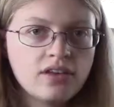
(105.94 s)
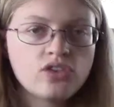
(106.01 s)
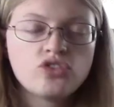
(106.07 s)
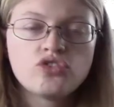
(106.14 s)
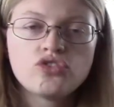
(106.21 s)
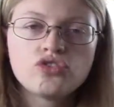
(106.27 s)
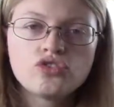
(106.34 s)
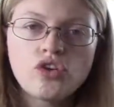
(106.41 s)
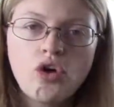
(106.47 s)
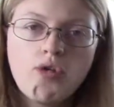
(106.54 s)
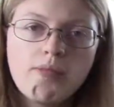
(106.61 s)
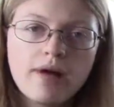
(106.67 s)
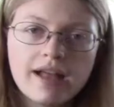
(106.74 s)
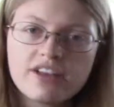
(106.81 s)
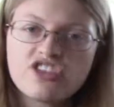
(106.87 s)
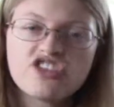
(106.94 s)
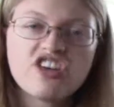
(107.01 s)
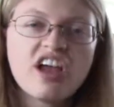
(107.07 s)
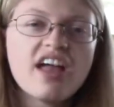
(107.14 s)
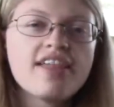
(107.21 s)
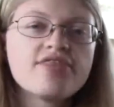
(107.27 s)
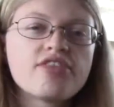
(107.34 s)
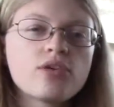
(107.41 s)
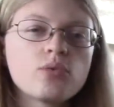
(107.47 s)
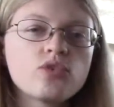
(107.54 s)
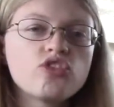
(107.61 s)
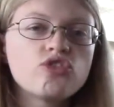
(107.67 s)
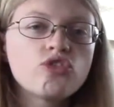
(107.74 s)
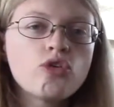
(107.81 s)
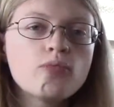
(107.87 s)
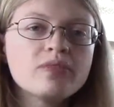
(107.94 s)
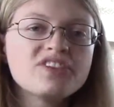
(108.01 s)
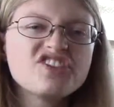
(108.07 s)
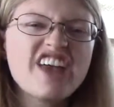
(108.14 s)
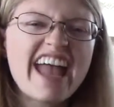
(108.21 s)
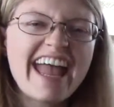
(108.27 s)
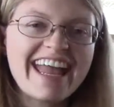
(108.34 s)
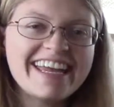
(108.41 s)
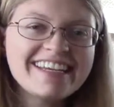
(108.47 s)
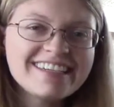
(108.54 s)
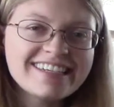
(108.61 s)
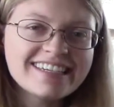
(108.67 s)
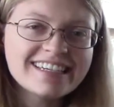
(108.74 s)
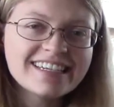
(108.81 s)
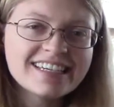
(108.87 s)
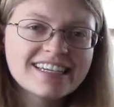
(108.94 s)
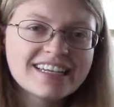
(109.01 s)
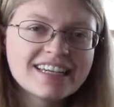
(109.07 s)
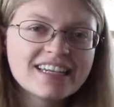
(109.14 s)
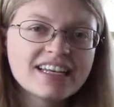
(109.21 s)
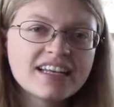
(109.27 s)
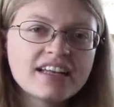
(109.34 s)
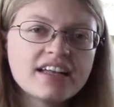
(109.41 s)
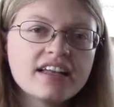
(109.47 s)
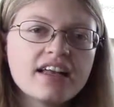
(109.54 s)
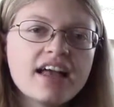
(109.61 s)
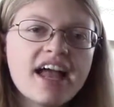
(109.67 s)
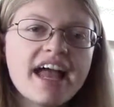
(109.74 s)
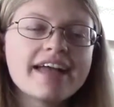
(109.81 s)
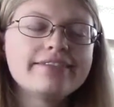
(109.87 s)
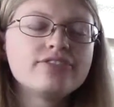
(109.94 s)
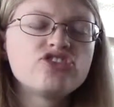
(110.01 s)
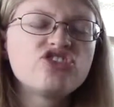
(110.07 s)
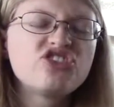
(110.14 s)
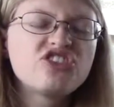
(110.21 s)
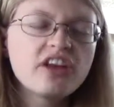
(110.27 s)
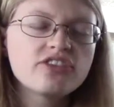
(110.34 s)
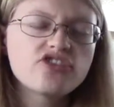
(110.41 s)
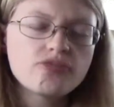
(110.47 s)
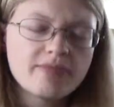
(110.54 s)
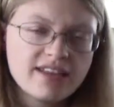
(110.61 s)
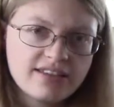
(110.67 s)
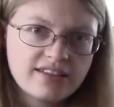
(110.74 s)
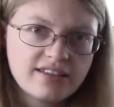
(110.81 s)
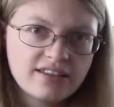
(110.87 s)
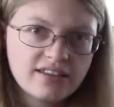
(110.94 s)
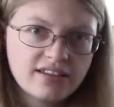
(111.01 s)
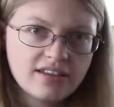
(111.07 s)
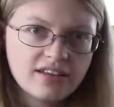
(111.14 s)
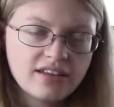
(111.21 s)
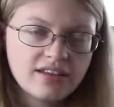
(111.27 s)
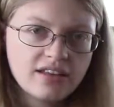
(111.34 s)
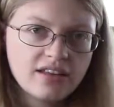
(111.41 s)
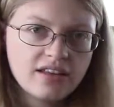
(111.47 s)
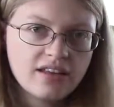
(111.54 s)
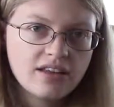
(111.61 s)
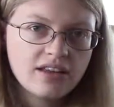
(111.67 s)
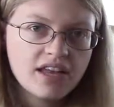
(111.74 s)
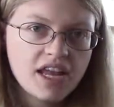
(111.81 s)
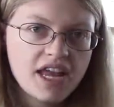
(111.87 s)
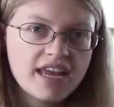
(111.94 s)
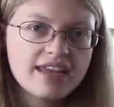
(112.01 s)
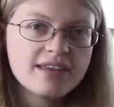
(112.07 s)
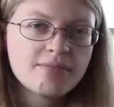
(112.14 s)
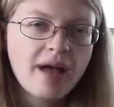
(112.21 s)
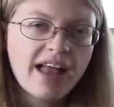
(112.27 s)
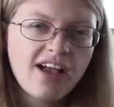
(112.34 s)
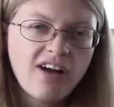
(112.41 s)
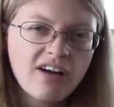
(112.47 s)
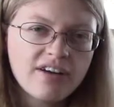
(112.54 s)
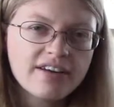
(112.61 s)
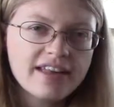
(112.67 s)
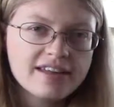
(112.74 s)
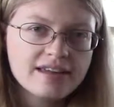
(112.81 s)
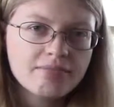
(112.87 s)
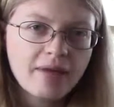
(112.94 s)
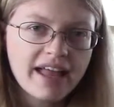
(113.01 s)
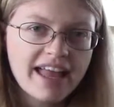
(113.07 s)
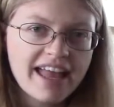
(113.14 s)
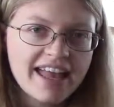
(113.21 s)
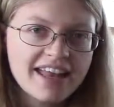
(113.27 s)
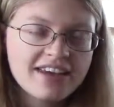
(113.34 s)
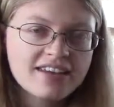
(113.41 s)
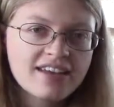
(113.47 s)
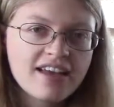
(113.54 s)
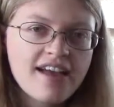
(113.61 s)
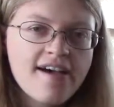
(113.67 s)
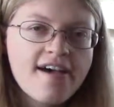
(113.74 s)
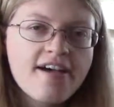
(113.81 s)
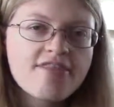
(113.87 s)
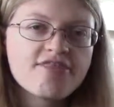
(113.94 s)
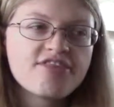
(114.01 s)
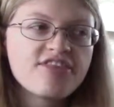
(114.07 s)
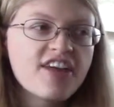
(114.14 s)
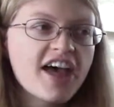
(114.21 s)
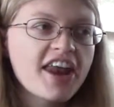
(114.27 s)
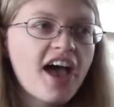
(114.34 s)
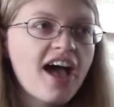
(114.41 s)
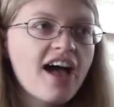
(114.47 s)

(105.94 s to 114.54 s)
so much. There was so much hate and judgment in my heart and in my head that